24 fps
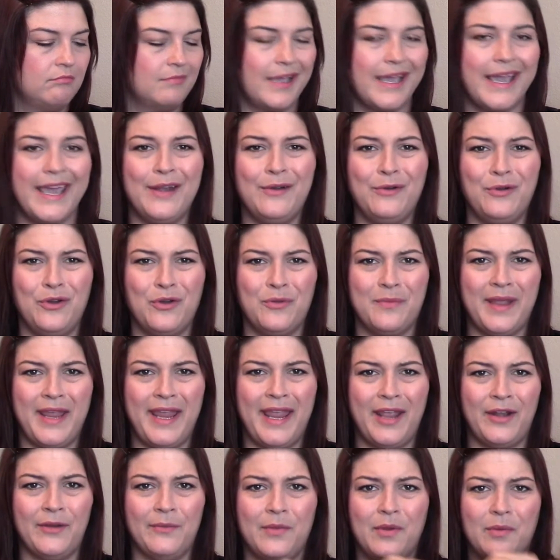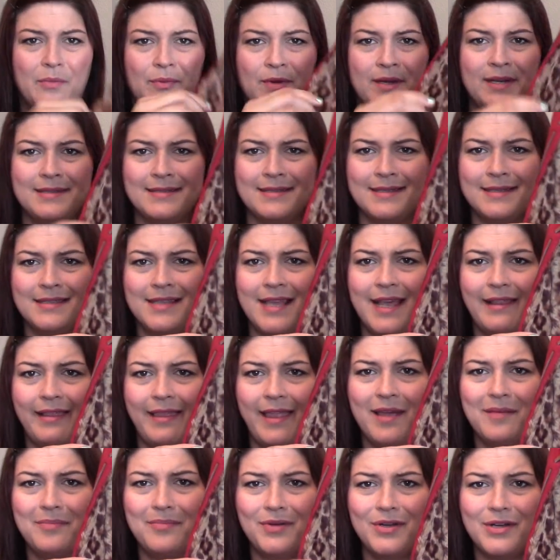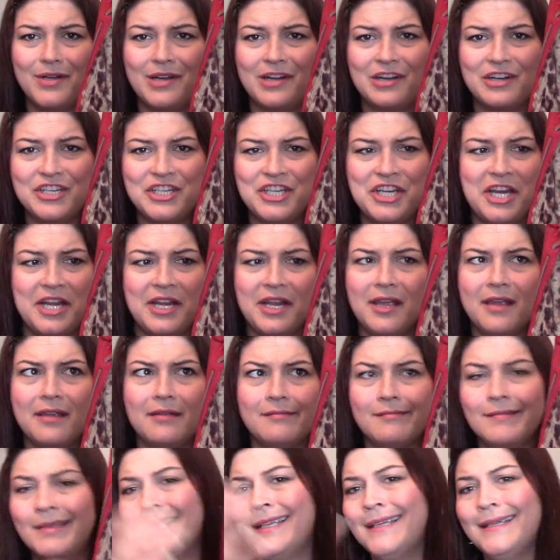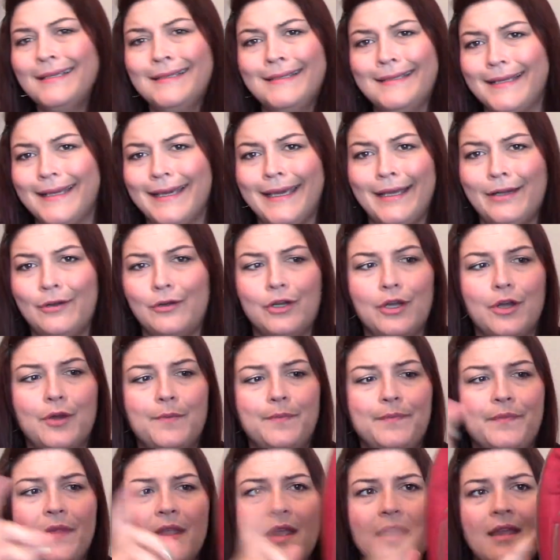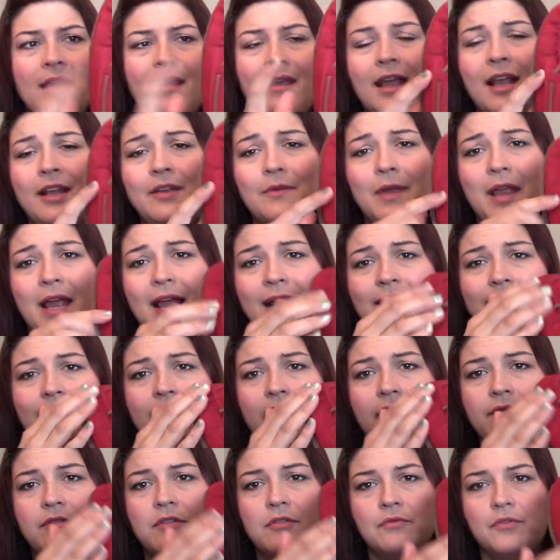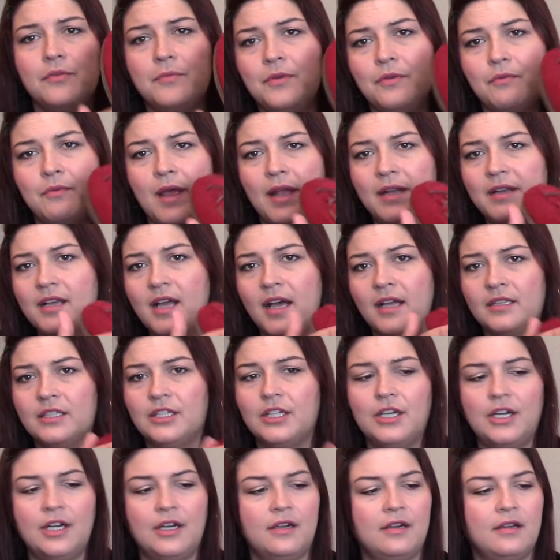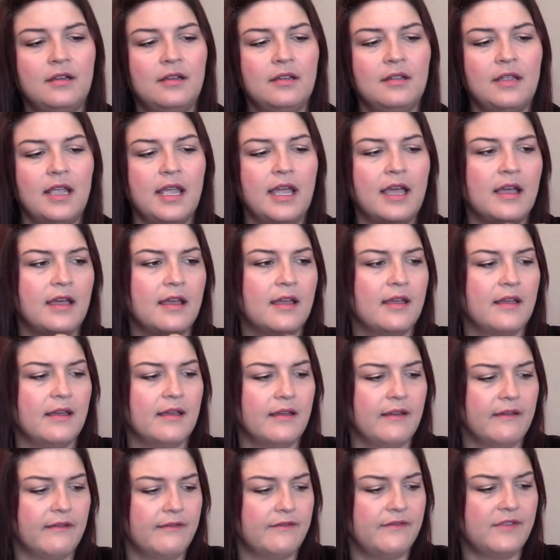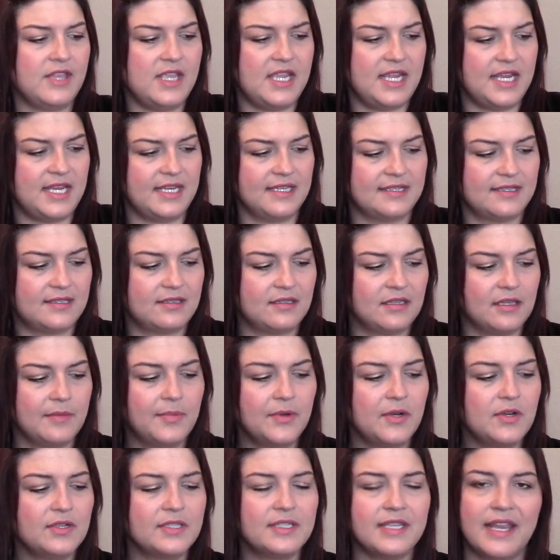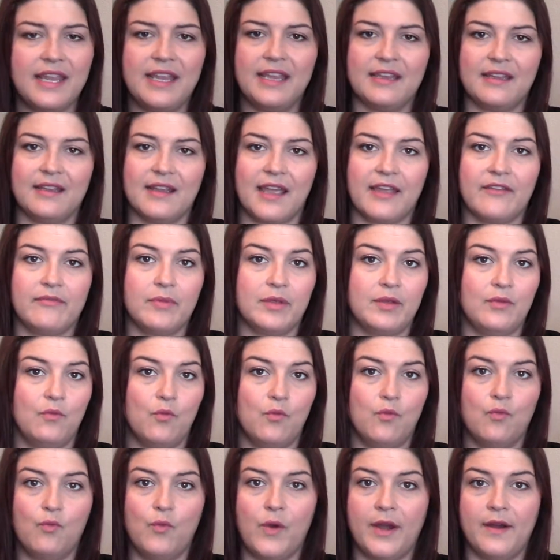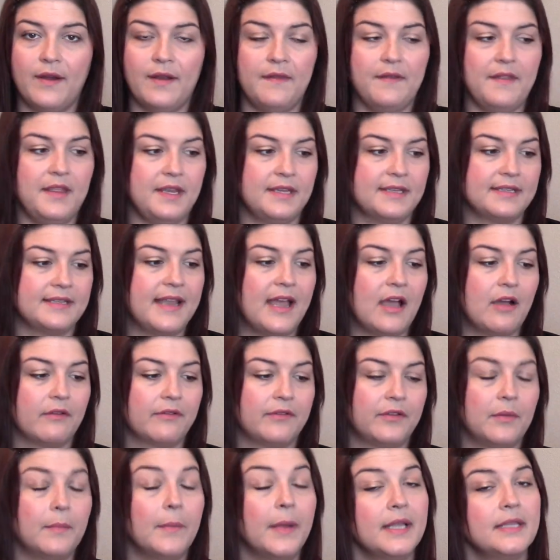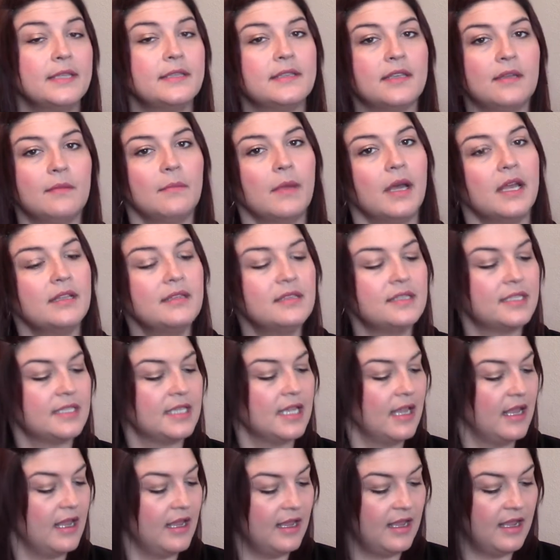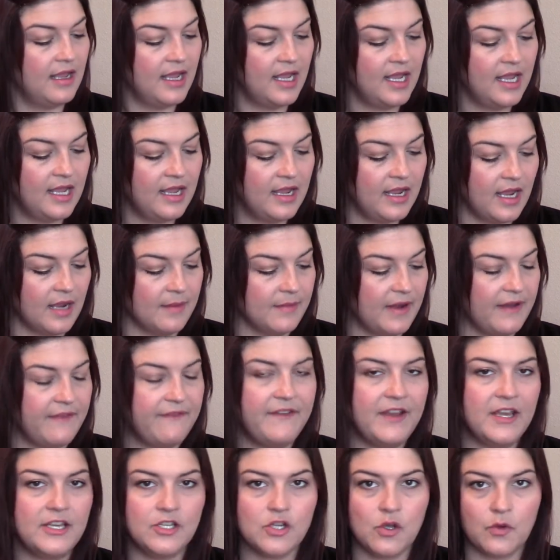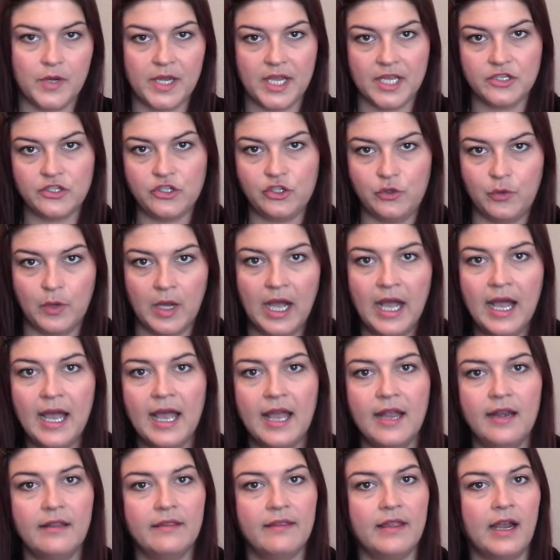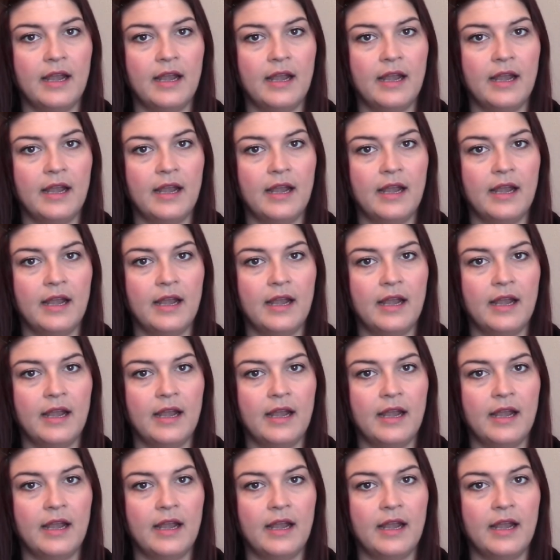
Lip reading: I don't know my animal prints. Is that leopard or cheetah? I don't know. Anyway, I love the ruby red color of these slippers, and I've been wearing these now for months and months, and my feet don't get too hot.